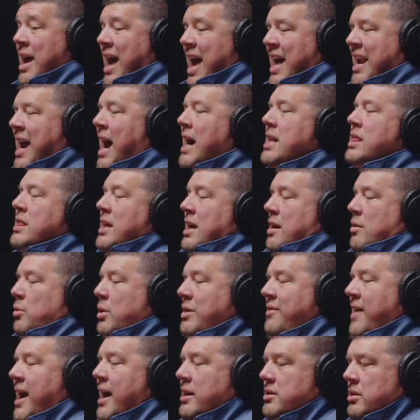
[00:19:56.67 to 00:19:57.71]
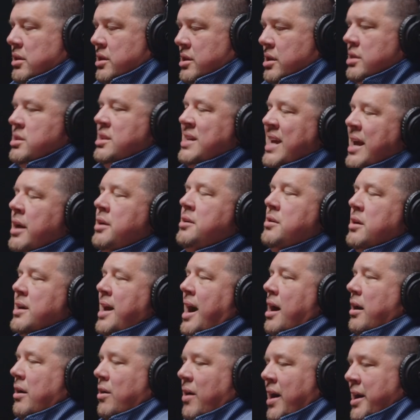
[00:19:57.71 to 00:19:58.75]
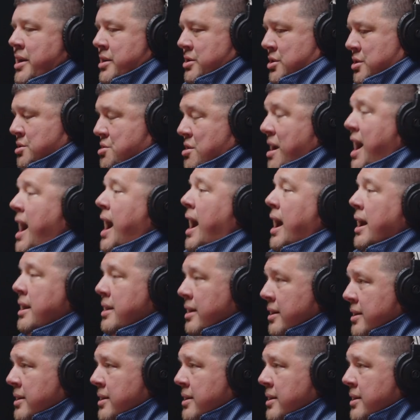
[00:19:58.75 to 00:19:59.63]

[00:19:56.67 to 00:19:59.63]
And I think we've actually just entered our greatest stride